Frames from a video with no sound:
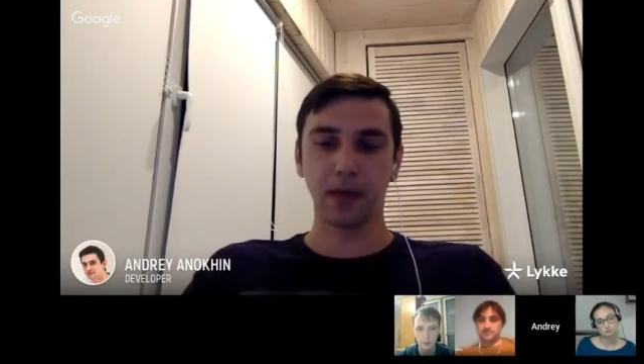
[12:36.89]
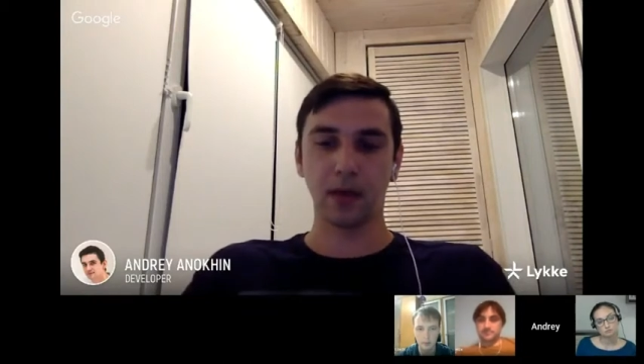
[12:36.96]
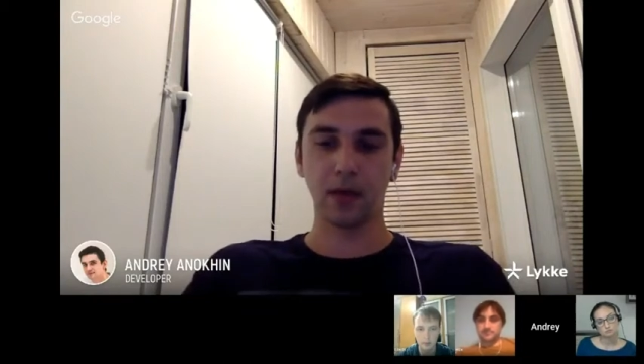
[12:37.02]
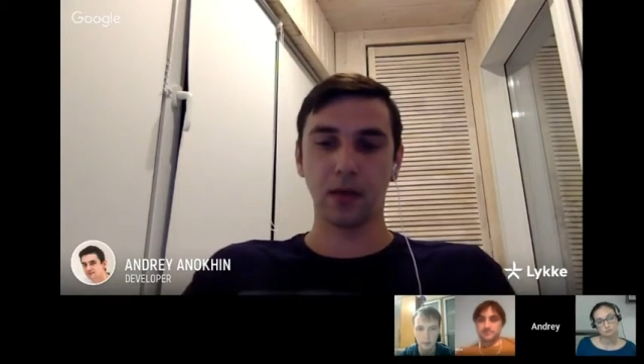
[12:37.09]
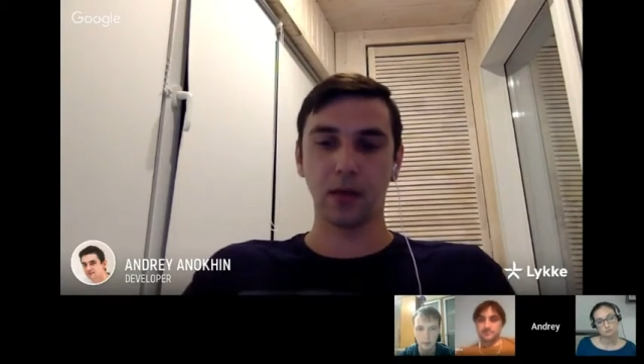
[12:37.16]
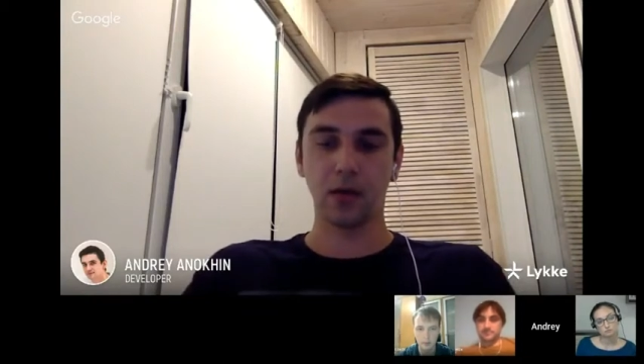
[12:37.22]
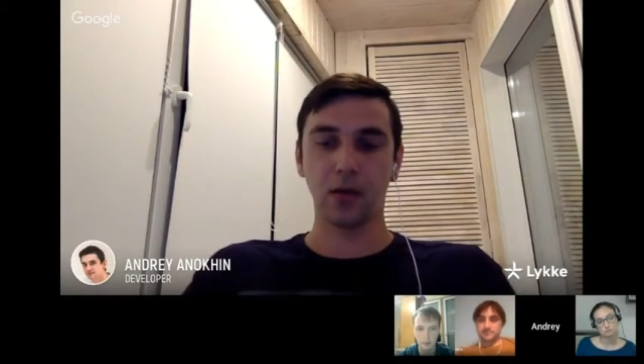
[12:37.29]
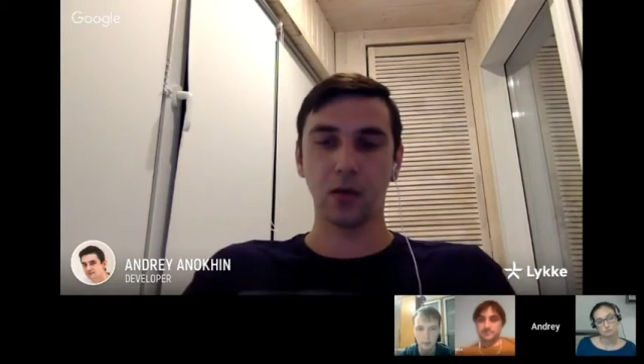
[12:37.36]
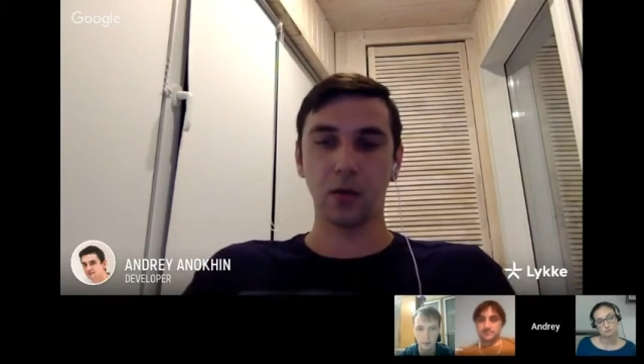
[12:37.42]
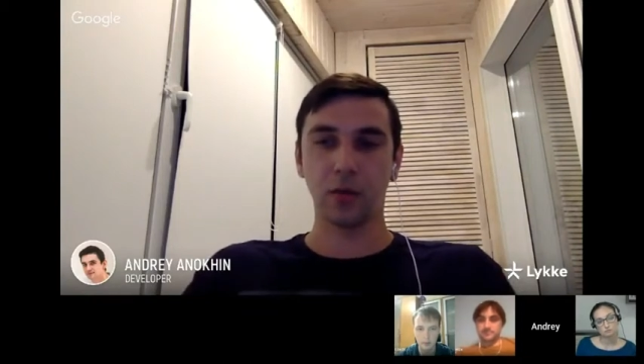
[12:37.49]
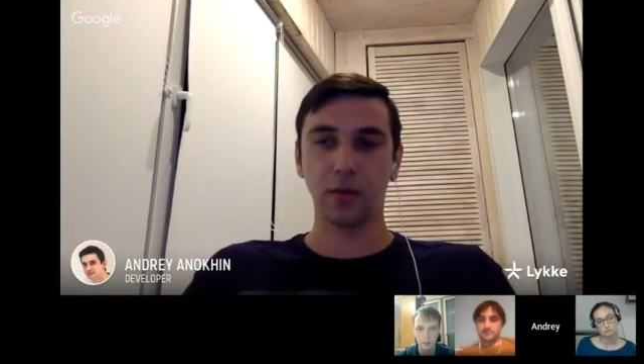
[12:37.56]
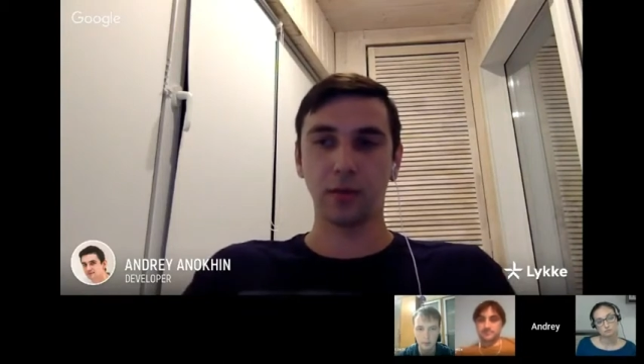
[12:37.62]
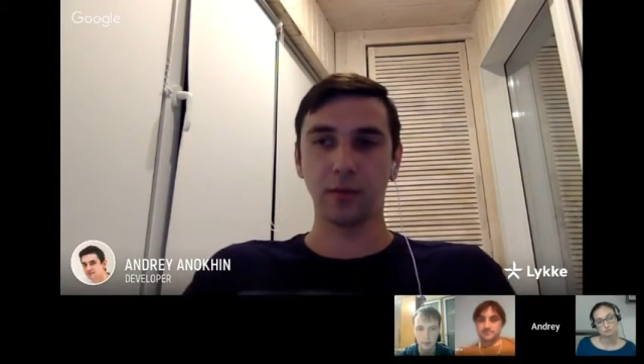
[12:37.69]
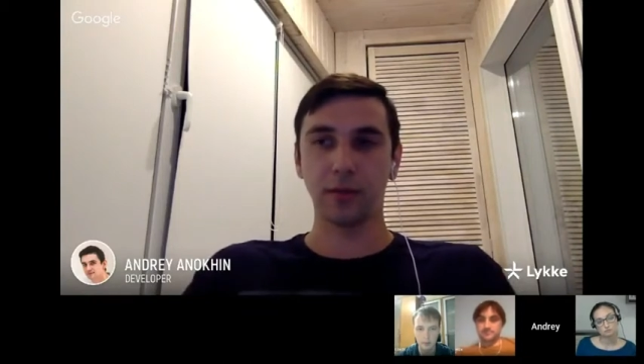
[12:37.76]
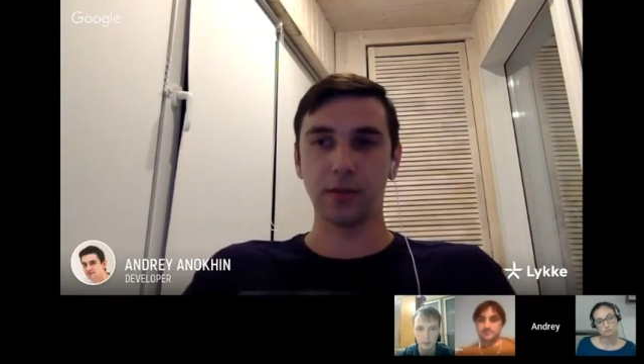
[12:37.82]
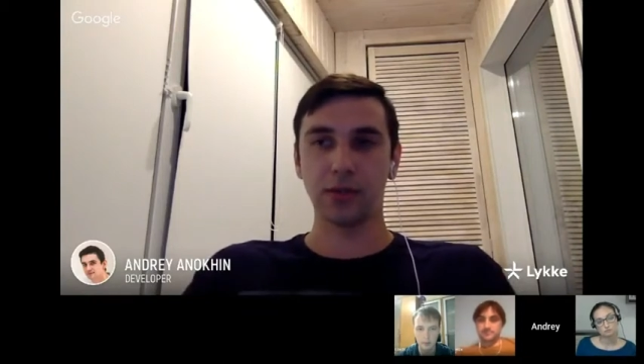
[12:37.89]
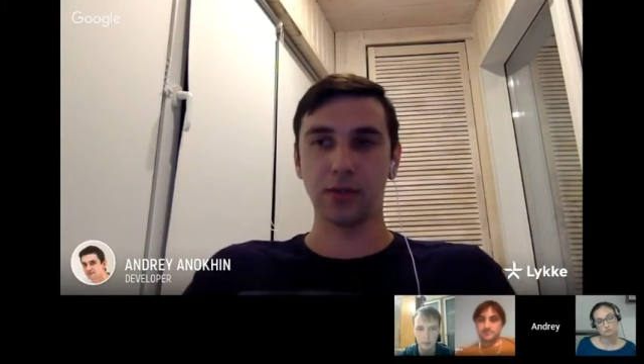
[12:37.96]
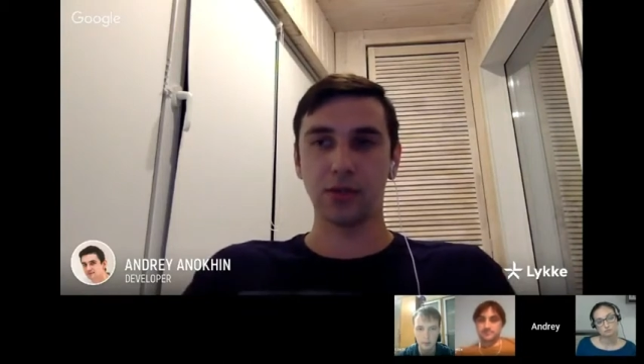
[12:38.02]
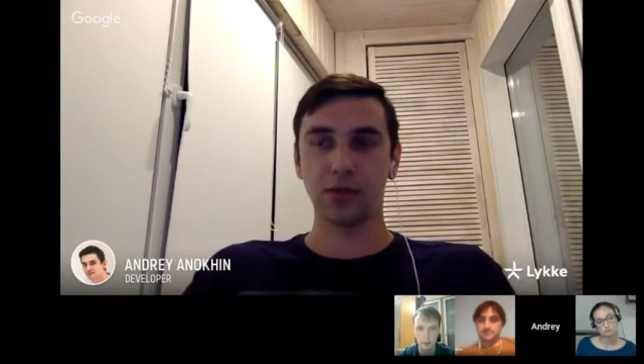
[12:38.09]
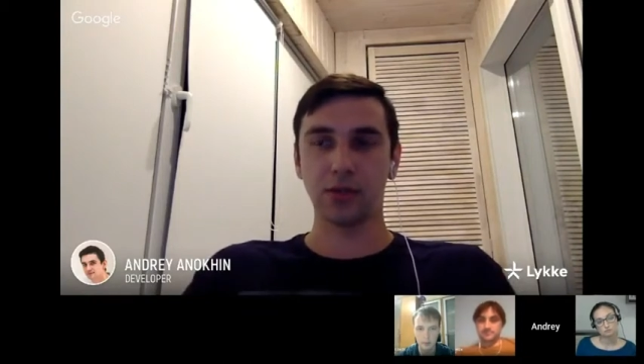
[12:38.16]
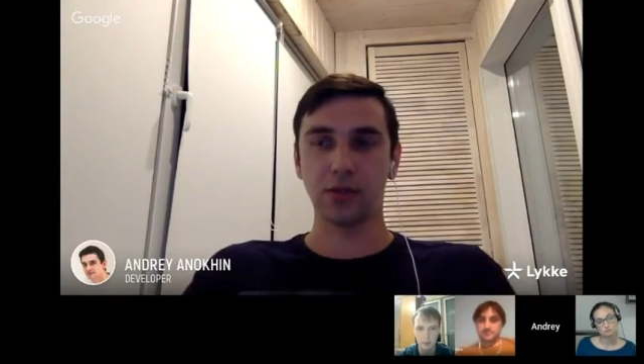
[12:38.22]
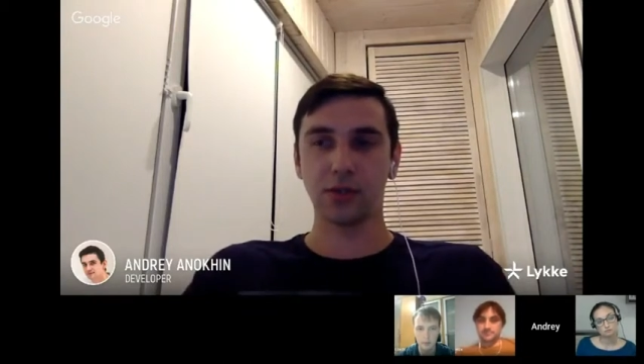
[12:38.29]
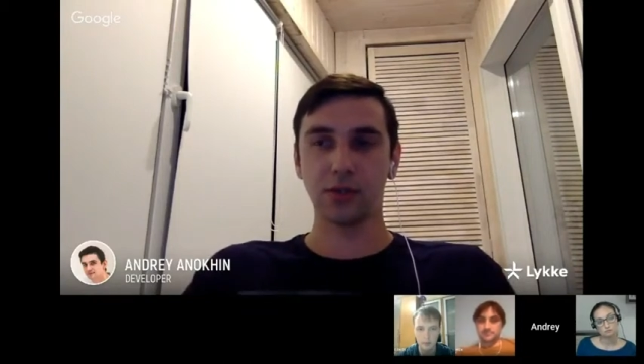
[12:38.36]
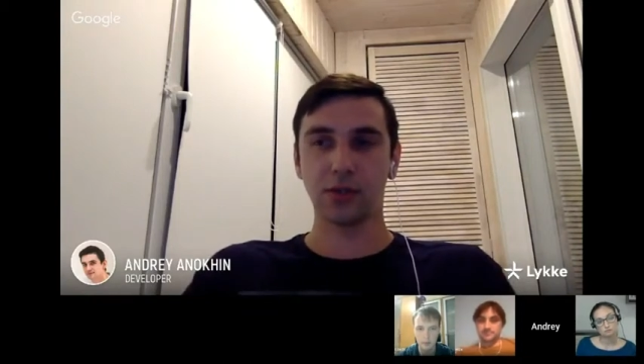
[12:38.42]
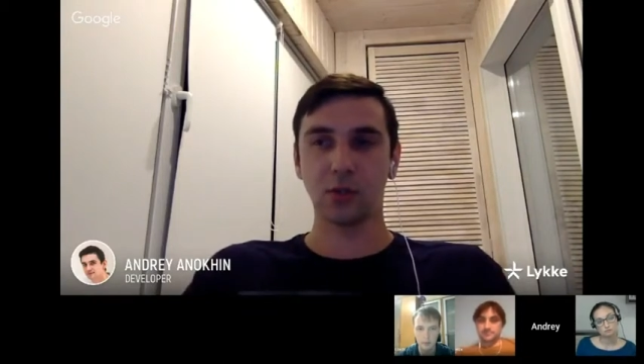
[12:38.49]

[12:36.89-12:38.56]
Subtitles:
open positions.